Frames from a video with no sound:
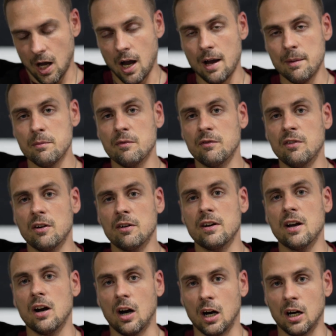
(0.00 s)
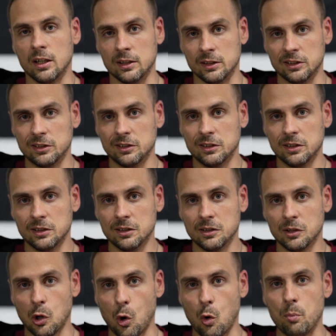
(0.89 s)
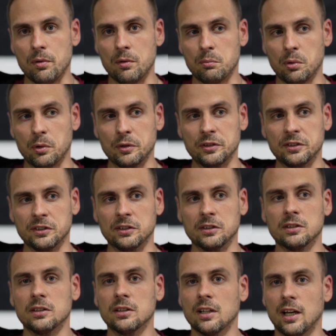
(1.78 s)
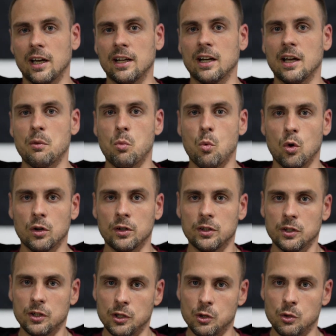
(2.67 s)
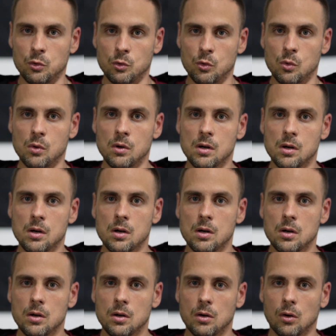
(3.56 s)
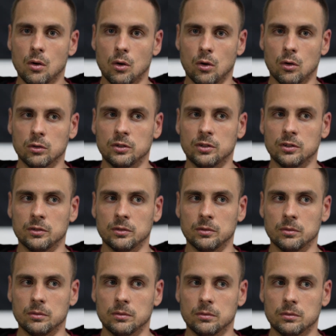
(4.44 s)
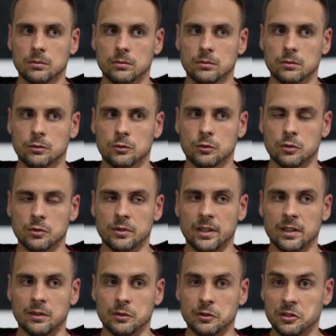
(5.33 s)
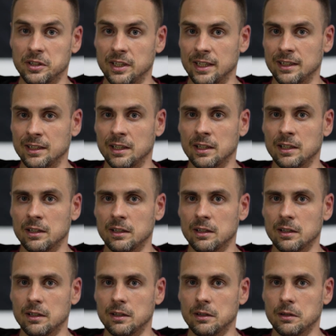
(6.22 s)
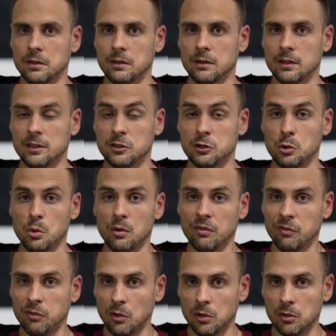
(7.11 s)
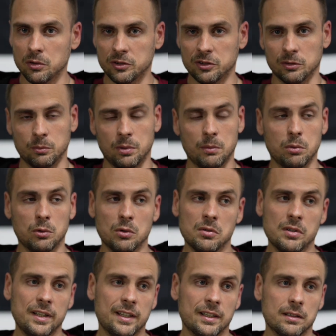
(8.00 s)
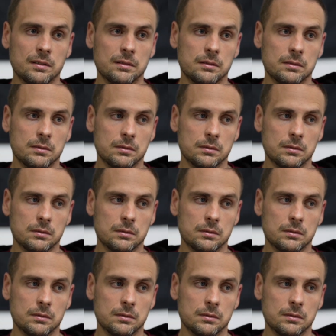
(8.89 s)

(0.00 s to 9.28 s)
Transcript: I'm a very honest, open person, and I want you all to truly understand that. It's to a fault. Some people don't like it.